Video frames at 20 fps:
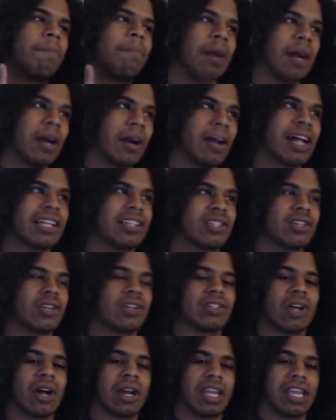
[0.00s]
Peridot
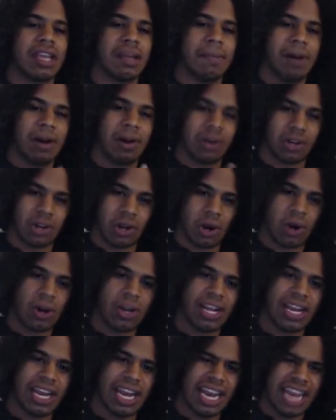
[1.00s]
starts talking about
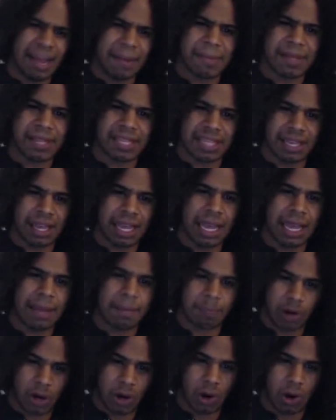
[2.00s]
Garnet and Amethyst
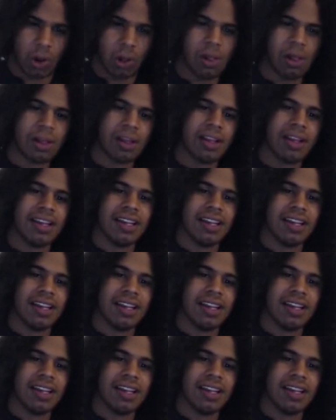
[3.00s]
and Pearl,